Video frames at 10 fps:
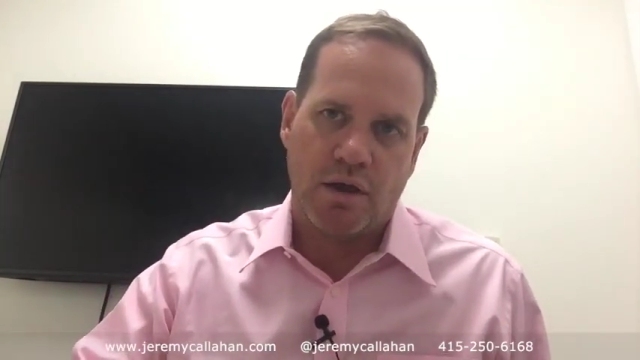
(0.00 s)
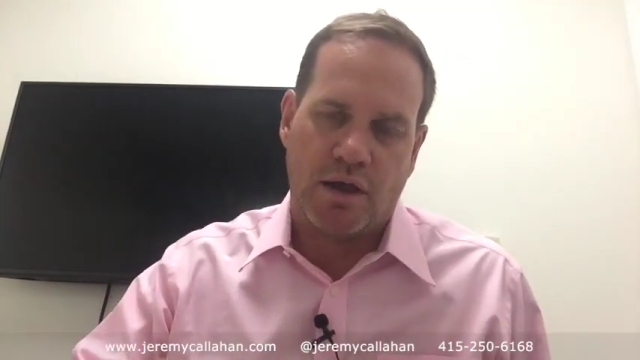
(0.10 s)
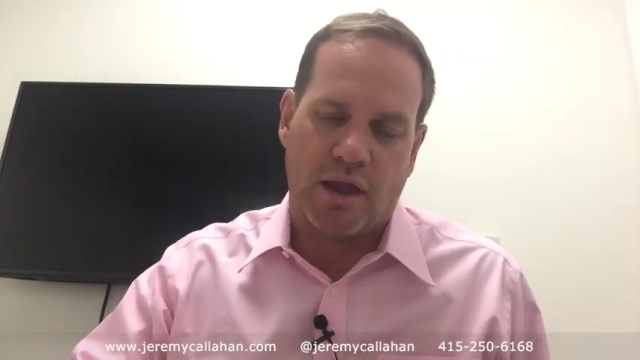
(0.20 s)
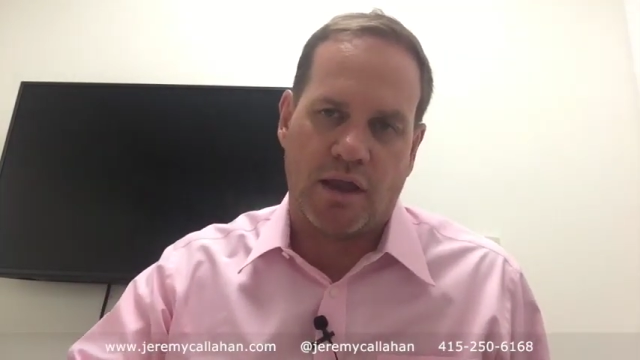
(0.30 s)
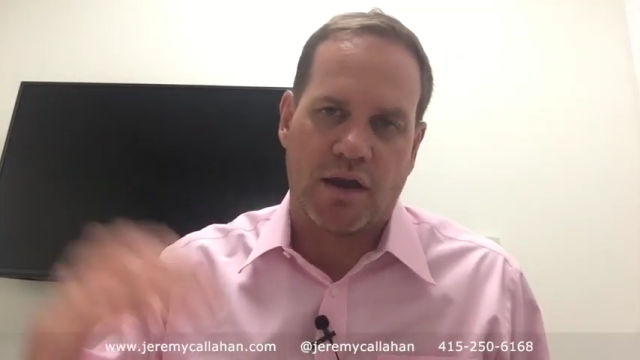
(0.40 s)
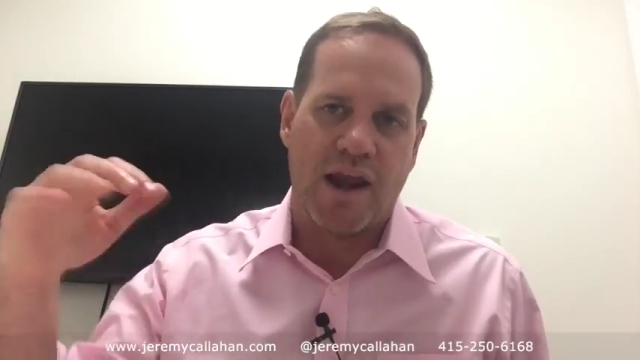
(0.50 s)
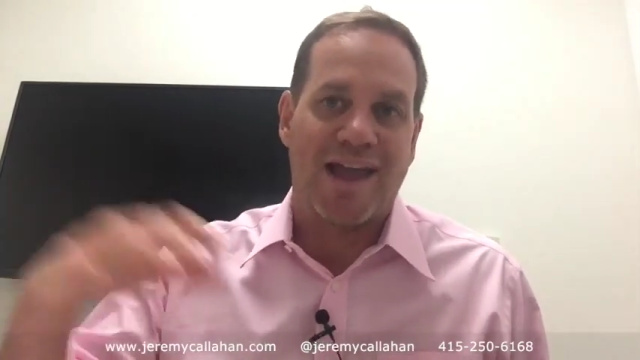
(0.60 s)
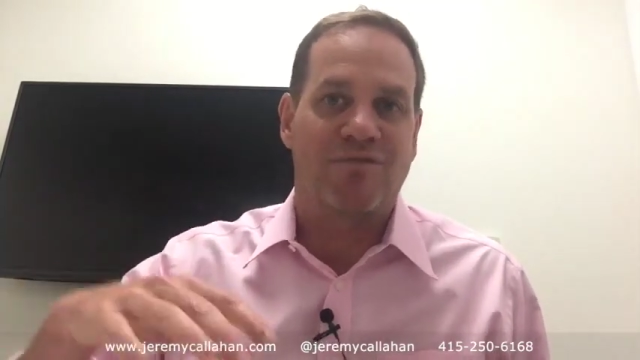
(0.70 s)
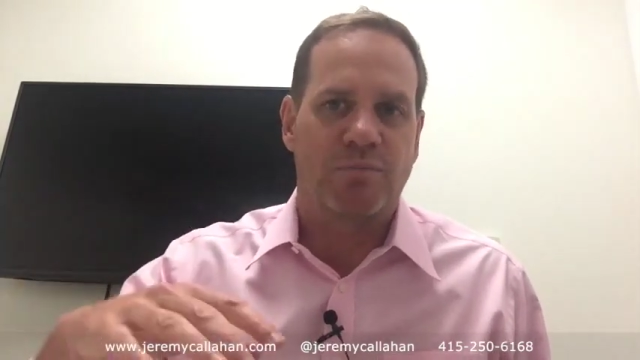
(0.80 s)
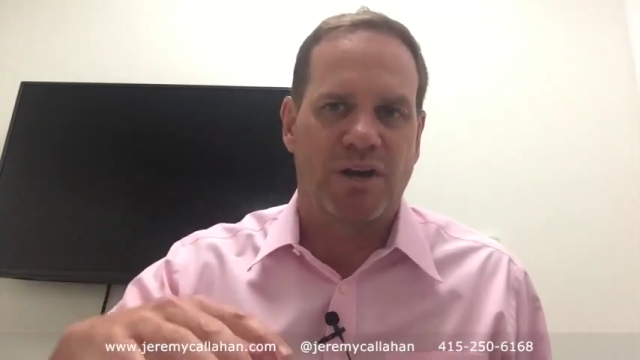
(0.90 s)
and kind of
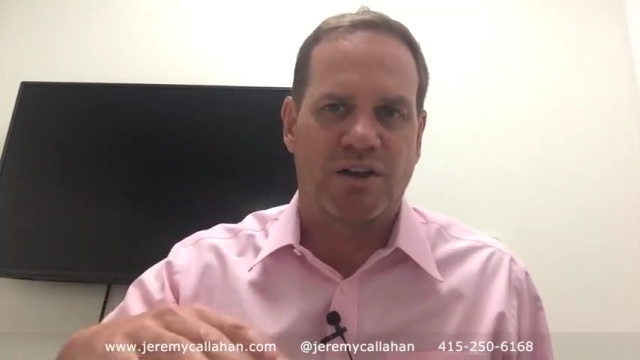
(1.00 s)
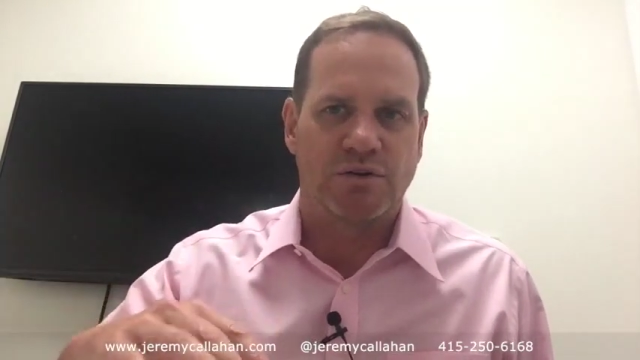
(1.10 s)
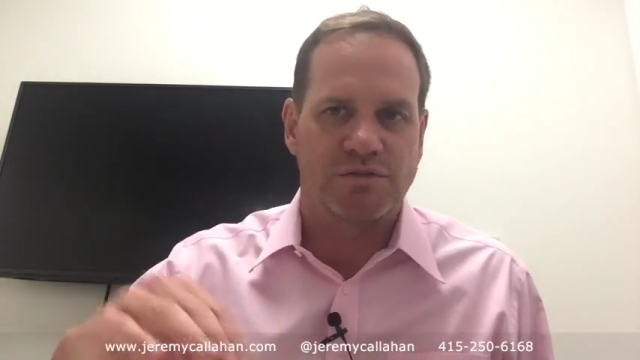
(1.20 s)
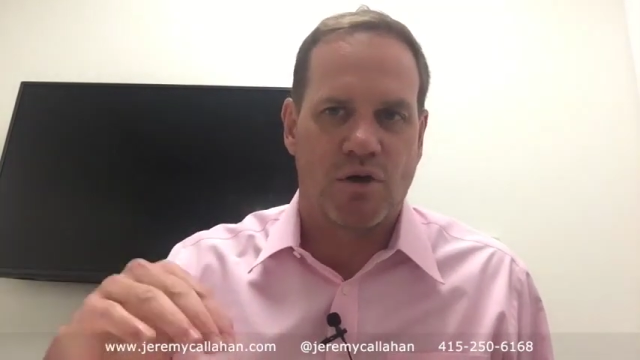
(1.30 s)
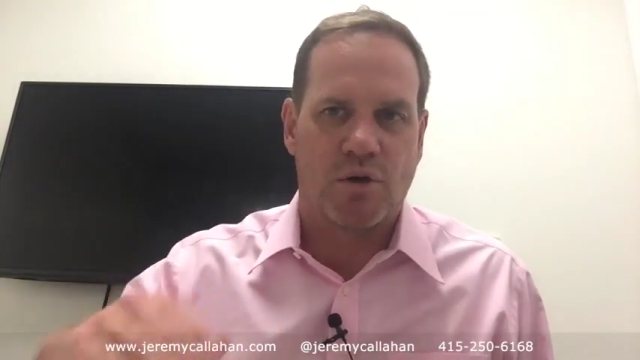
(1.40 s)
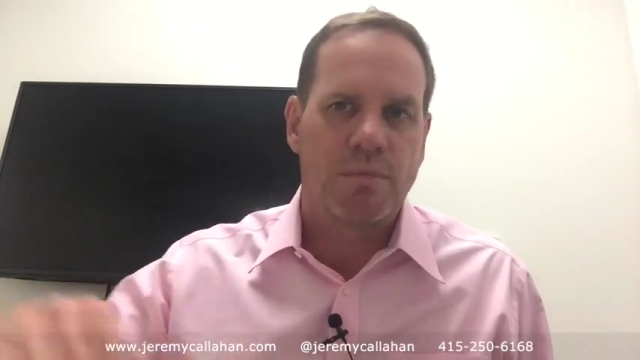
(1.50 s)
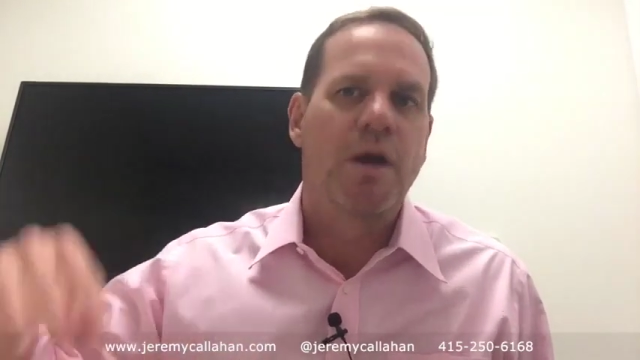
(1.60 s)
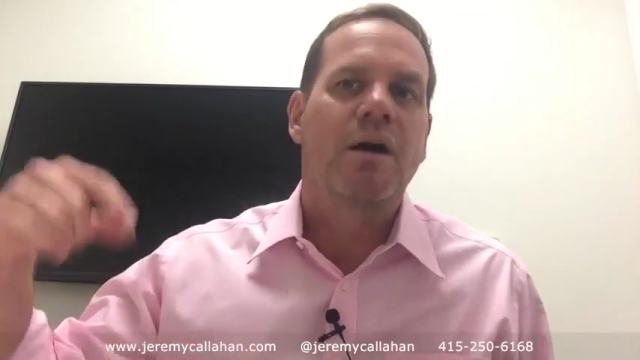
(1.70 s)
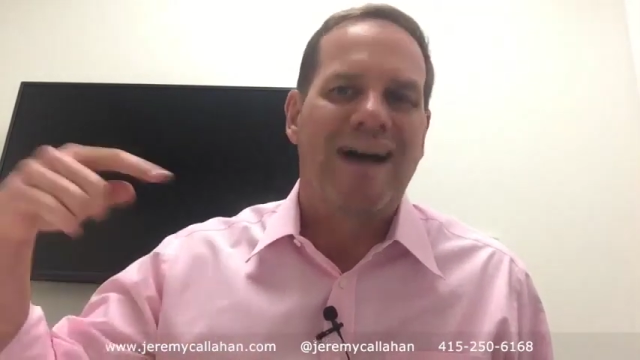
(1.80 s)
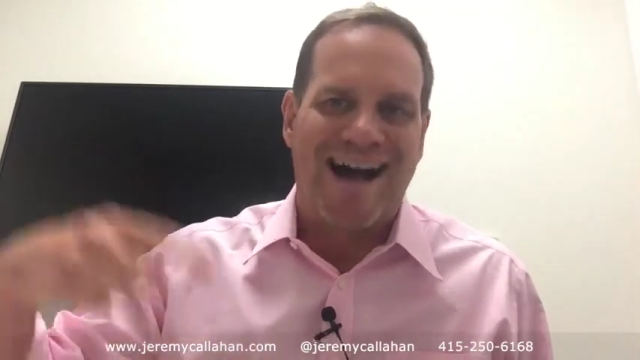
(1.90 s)
everybody goes
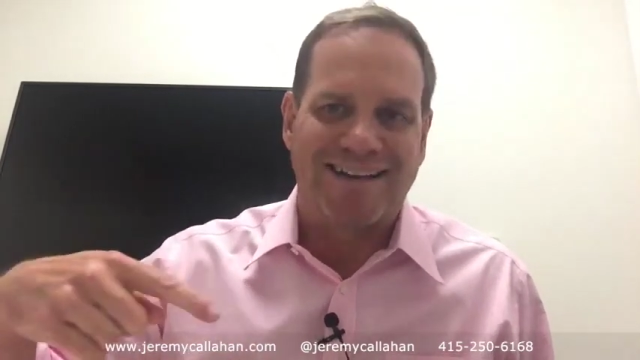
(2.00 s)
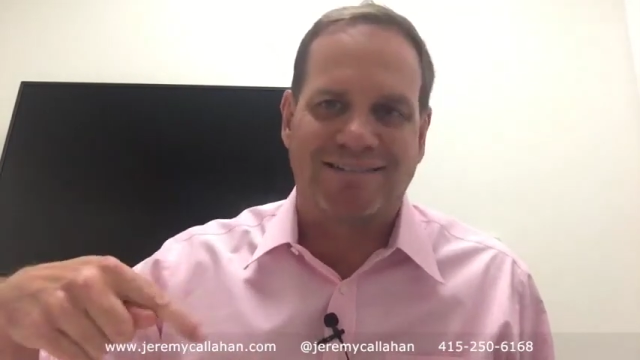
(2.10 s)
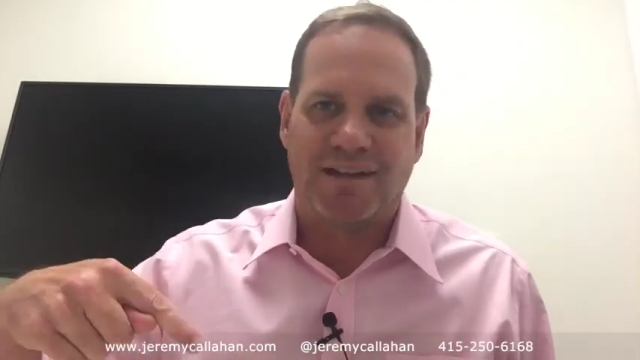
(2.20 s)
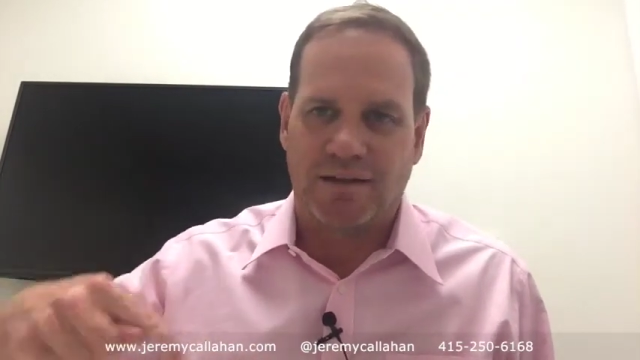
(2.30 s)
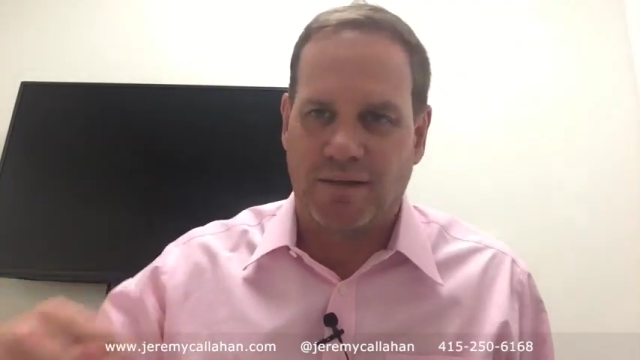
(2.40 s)
home, I stay